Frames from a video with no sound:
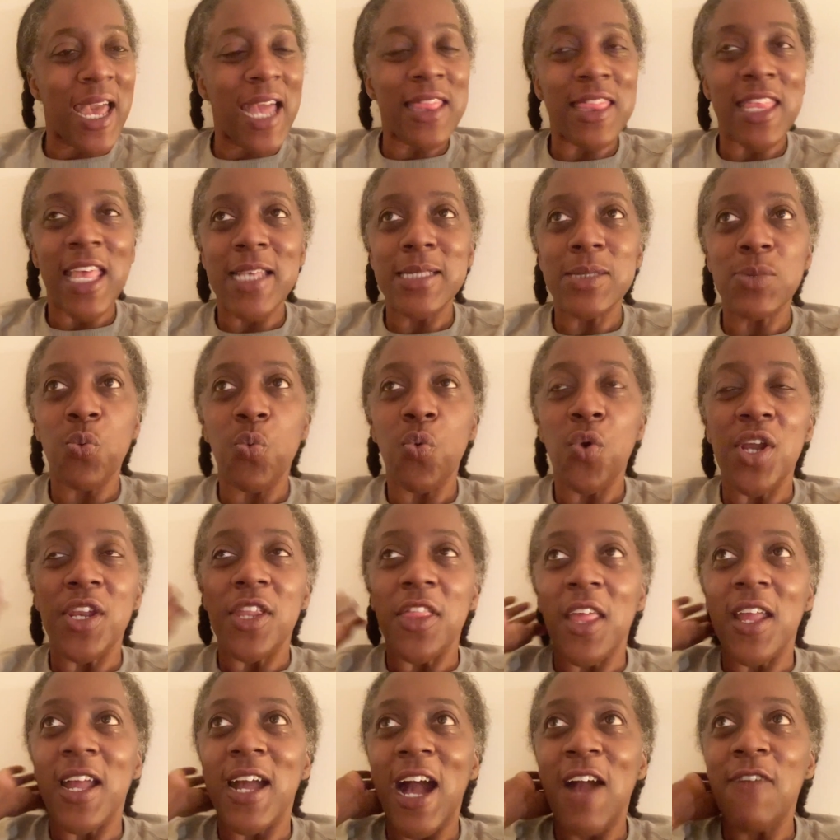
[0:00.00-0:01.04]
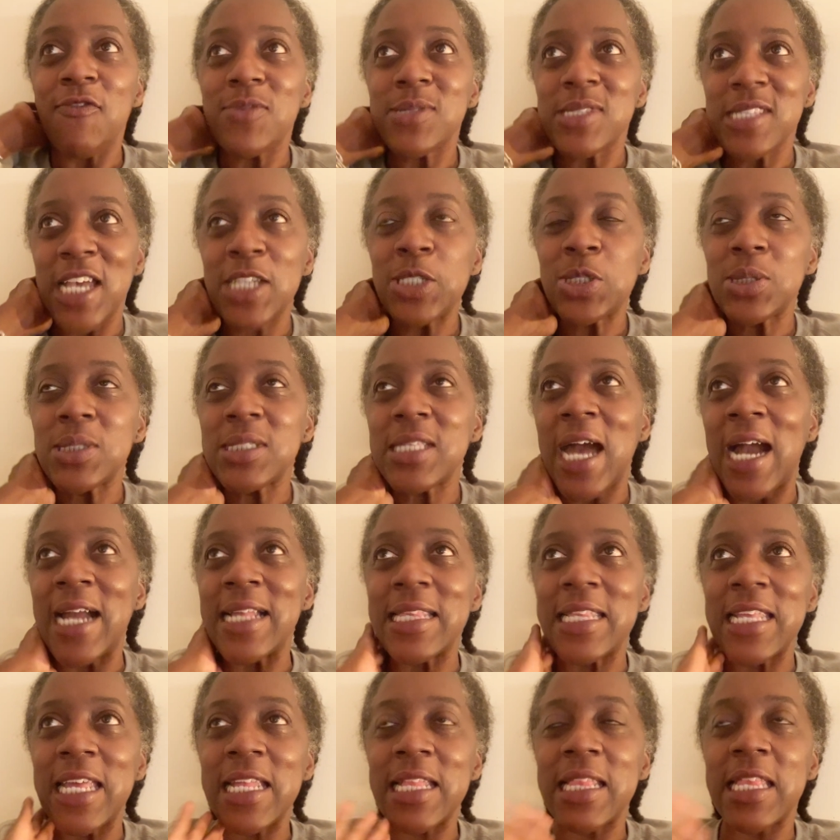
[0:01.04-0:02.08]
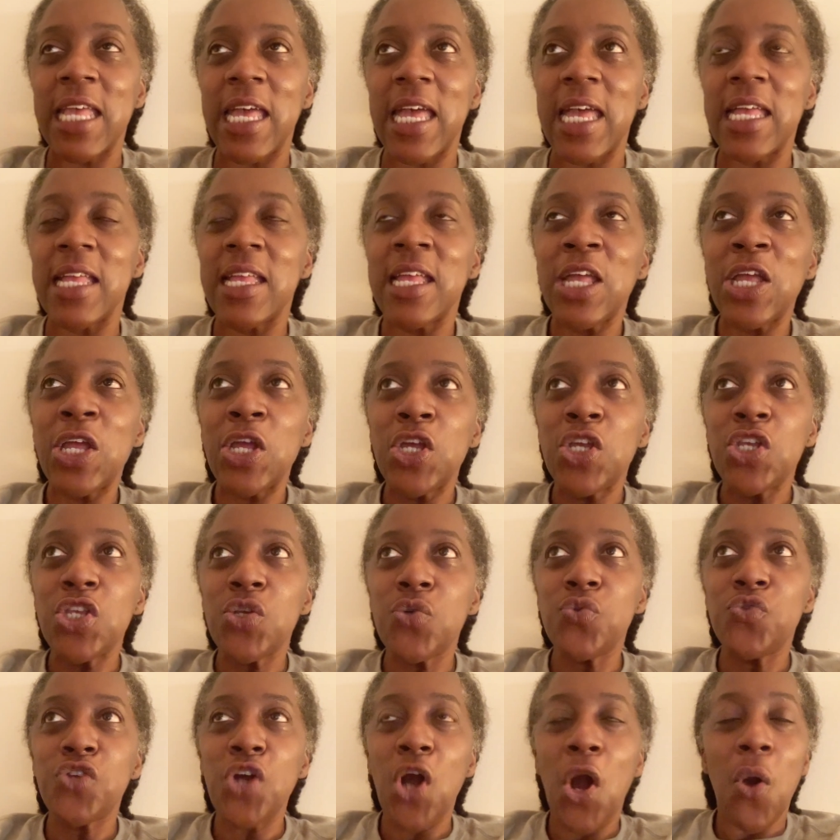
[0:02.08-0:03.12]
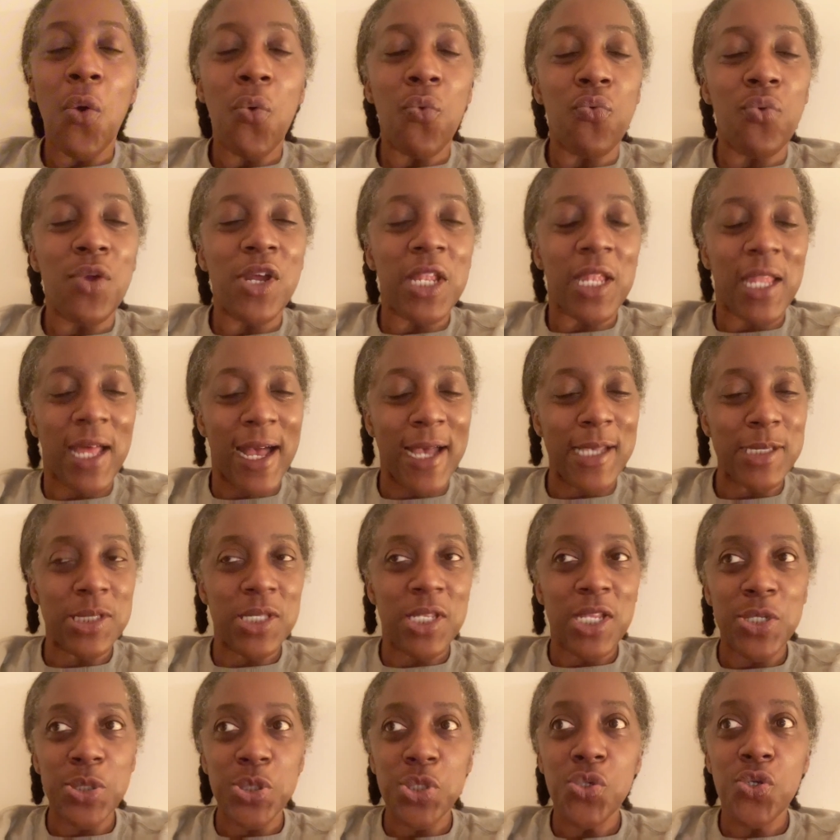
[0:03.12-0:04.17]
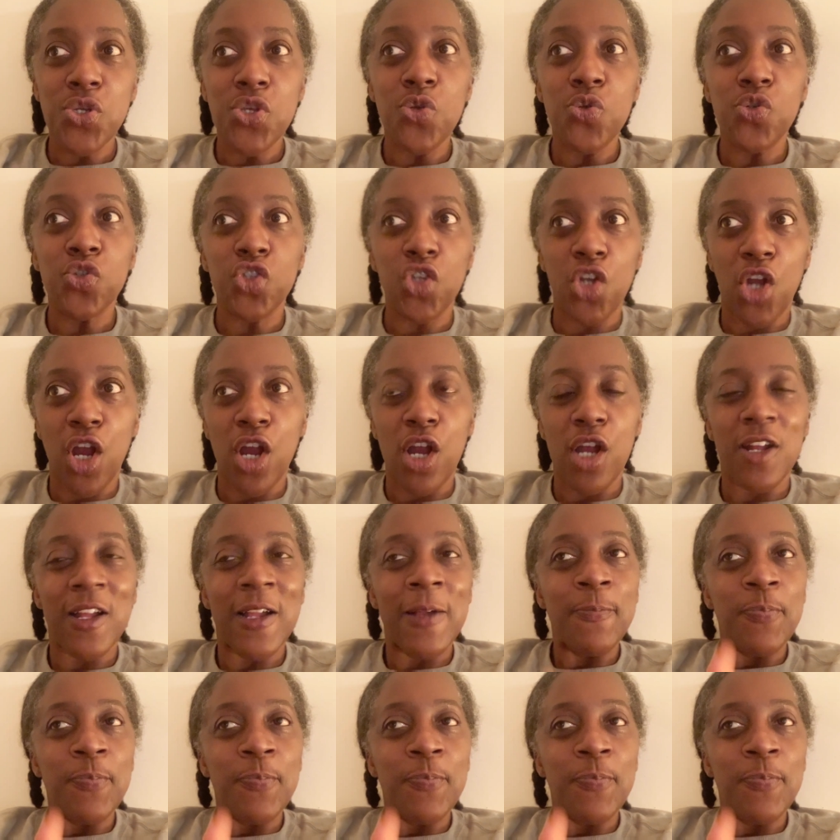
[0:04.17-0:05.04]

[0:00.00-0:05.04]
And that's one of the conversations I think that you don't realize until you start